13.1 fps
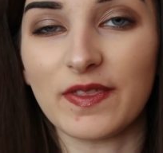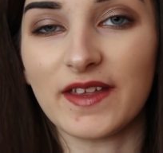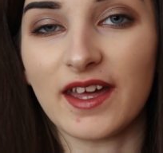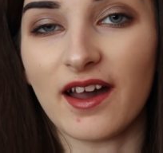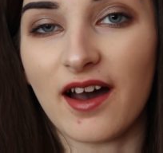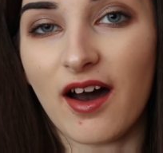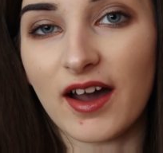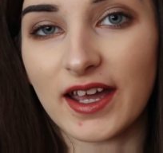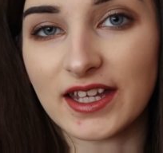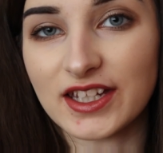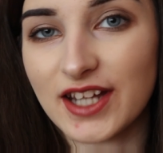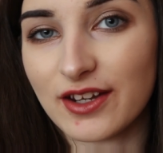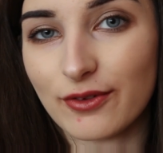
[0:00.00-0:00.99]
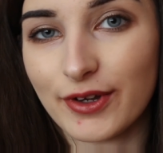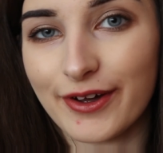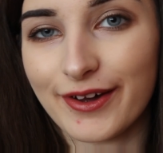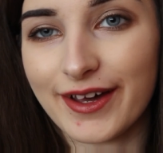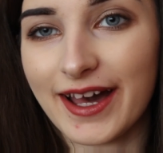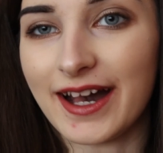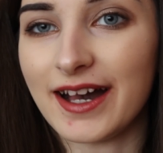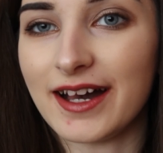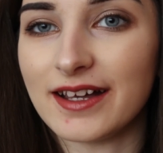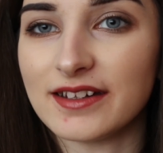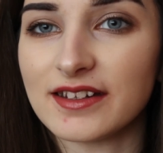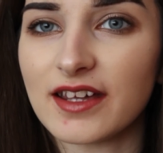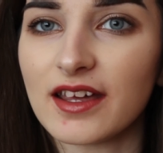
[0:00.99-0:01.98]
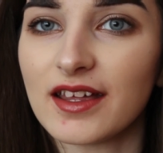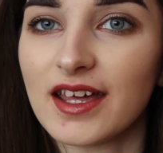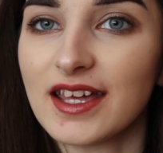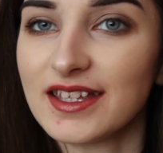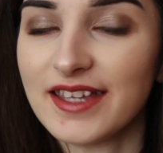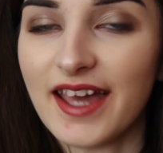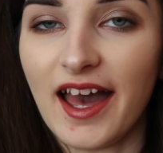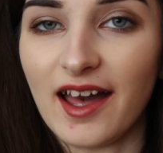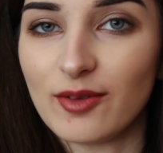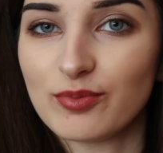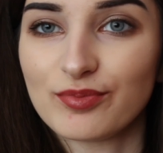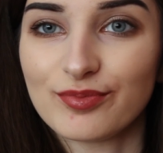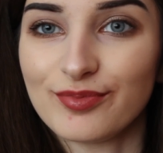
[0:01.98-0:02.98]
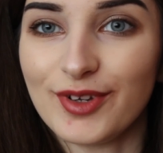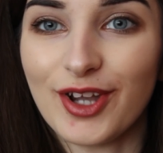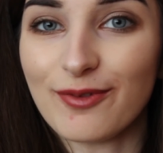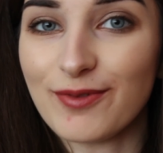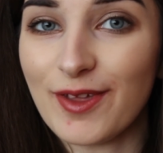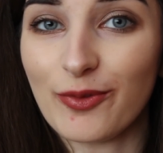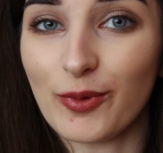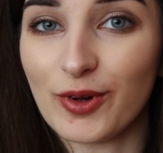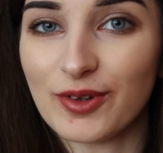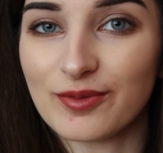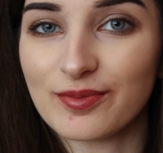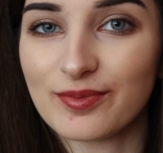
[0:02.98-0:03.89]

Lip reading: the eyeshadow look, and yeah, love this one.